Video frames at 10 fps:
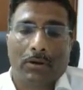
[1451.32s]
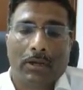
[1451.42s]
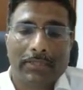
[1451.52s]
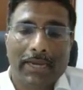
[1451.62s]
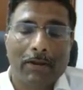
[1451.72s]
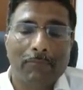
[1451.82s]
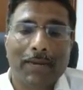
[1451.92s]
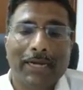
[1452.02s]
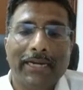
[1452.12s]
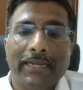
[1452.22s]
the head of
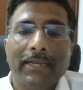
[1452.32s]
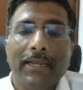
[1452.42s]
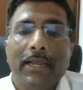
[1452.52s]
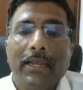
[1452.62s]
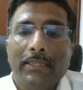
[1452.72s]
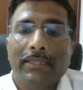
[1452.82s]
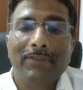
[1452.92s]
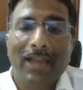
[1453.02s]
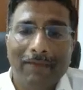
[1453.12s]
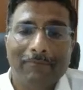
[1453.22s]
marketing, they
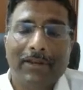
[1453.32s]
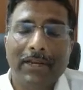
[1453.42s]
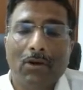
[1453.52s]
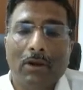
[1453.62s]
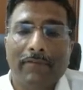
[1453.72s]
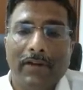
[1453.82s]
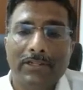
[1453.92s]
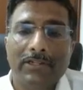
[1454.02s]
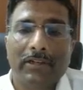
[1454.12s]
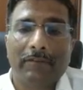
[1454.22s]
will have very
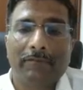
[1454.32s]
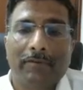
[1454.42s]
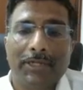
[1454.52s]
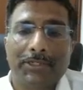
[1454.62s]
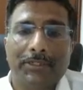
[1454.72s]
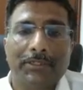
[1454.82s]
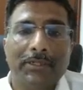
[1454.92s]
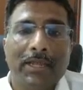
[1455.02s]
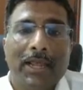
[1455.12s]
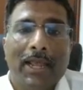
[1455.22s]
confidential information,
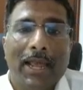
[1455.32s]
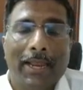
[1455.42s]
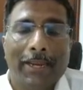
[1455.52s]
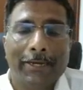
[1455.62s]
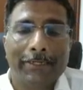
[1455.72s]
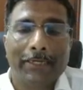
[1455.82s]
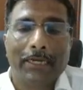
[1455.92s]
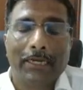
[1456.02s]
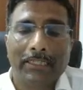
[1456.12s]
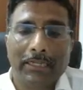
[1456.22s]
and
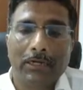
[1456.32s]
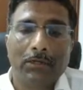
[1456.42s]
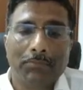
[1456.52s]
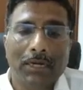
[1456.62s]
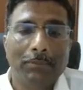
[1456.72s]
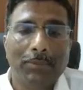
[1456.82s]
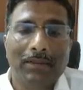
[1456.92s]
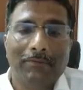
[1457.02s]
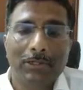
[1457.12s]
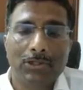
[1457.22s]
there are multiple
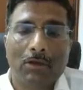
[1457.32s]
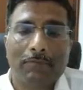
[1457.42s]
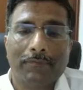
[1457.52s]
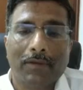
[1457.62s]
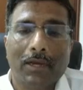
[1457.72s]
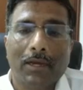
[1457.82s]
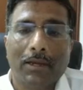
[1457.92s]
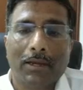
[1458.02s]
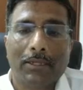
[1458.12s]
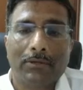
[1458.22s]
levels of
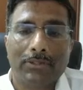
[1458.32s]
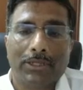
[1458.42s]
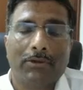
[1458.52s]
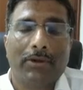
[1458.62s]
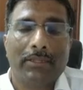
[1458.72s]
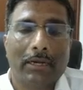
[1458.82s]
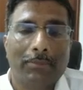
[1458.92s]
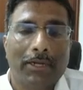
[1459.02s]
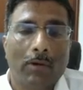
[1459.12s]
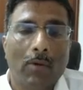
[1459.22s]
security that will
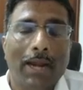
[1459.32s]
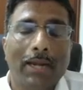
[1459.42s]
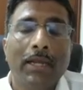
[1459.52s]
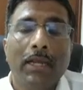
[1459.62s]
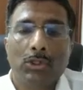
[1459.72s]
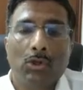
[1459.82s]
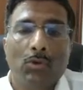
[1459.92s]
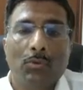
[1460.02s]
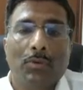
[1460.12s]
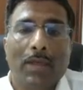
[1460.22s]
be required.
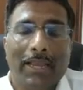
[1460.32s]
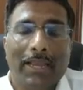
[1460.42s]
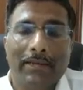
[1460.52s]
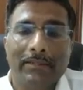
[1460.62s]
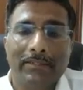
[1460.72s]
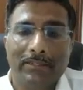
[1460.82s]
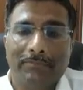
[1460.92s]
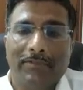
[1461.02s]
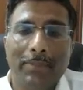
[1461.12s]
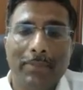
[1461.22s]
So again, this
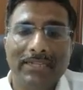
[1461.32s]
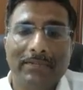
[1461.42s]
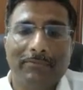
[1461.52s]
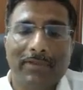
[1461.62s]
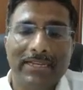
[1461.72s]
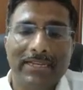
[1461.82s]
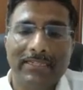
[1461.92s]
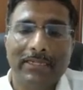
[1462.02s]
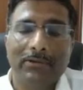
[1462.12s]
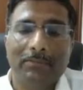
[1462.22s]
is very basic, very
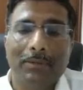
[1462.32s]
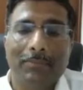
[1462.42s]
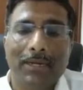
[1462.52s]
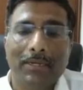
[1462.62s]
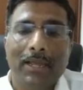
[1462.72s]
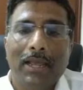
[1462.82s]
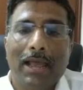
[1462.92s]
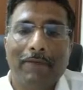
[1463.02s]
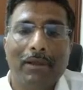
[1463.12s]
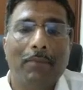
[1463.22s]
easy to implement.
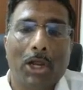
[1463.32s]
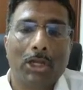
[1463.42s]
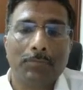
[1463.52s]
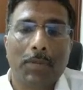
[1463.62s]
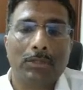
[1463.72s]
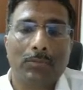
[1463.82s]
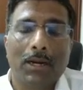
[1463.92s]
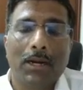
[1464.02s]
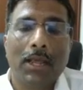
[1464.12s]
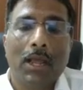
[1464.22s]
Having a BIOS
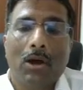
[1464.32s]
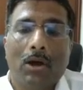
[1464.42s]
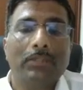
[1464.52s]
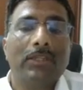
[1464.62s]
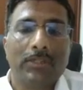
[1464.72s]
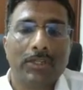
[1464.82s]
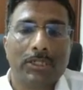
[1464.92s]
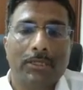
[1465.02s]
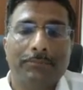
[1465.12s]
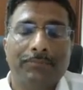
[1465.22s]
password on the
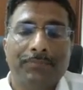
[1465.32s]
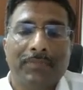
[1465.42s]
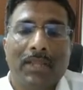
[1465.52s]
system